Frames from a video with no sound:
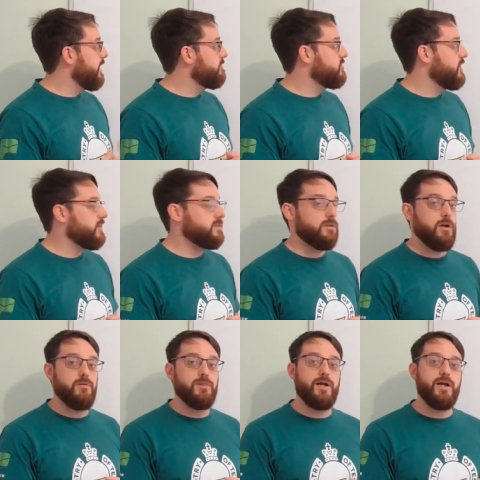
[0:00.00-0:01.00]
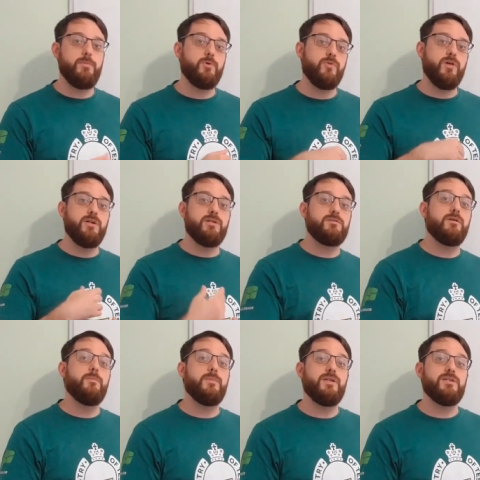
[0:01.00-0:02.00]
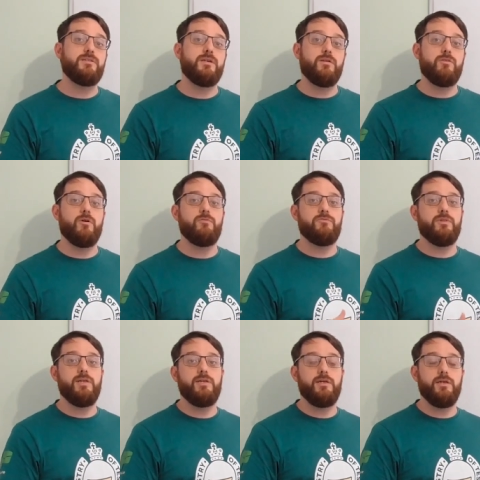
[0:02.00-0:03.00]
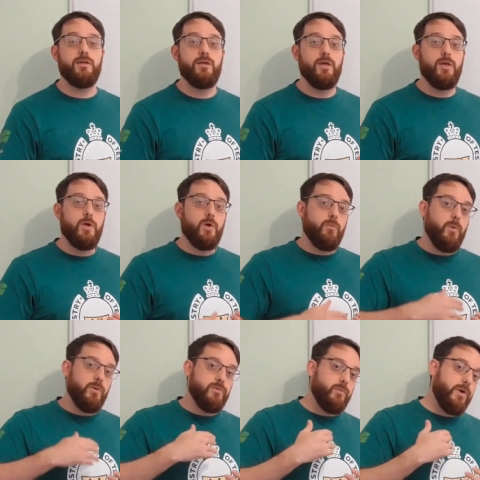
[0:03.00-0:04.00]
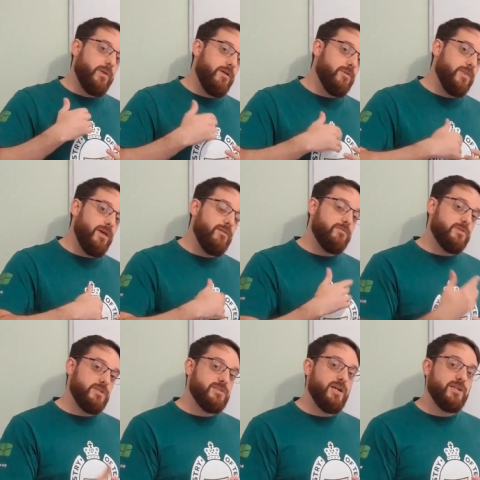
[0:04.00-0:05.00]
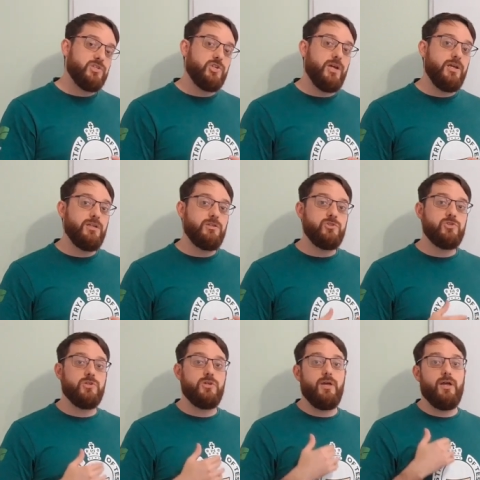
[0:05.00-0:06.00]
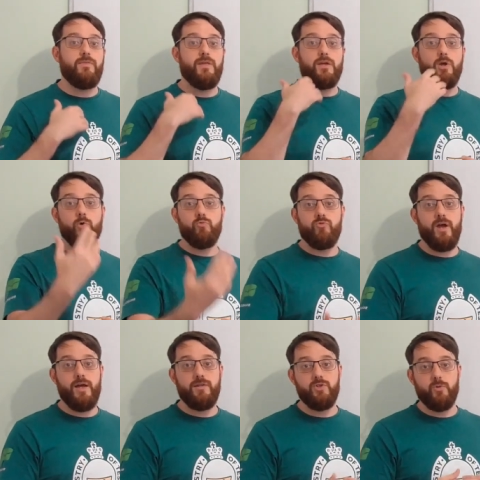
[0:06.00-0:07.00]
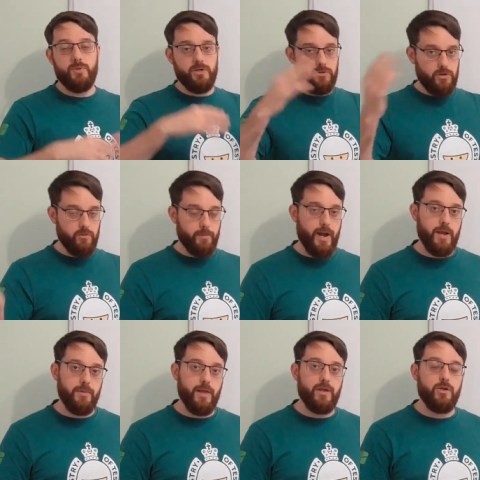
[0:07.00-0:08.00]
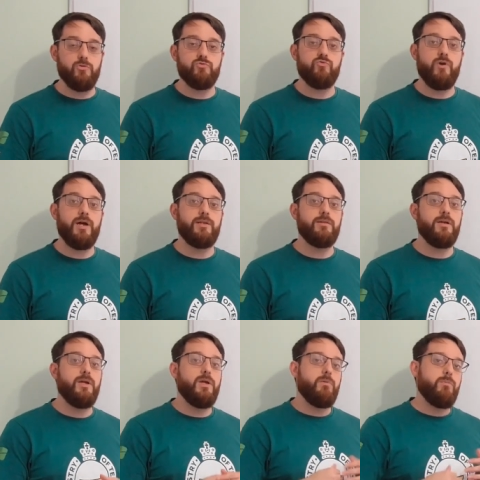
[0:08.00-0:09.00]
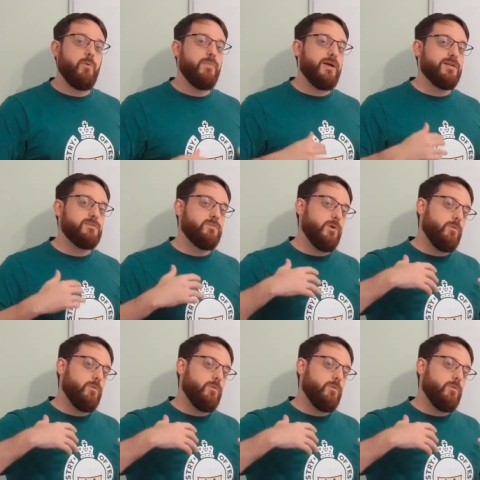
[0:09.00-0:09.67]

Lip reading: have checks that are reliable, that are deterministic and not flaky. We want, whenever they detect change and they go red, your build pipeline goes red, we want